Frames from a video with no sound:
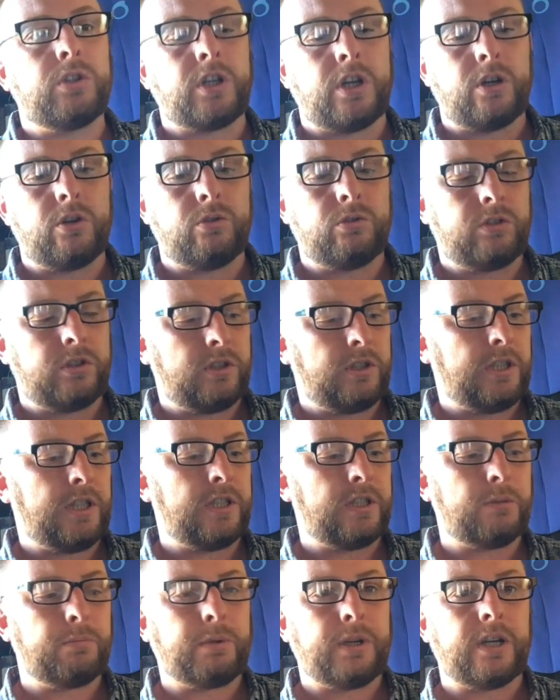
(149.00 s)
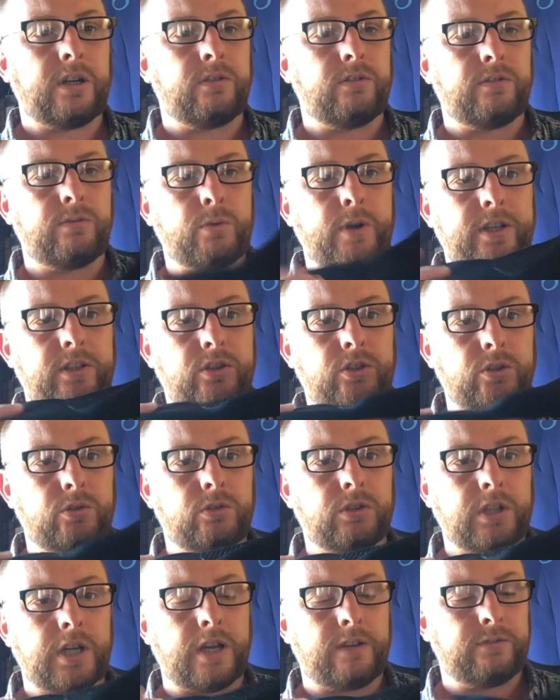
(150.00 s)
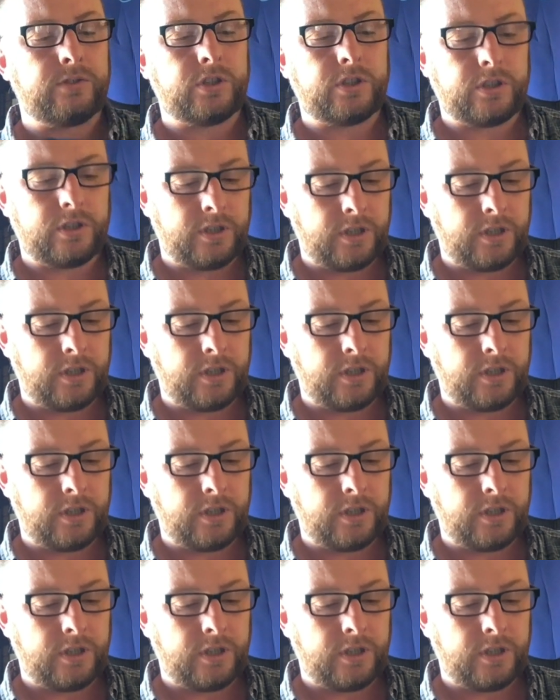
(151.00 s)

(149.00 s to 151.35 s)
cold, is a pair of wetsuit gloves,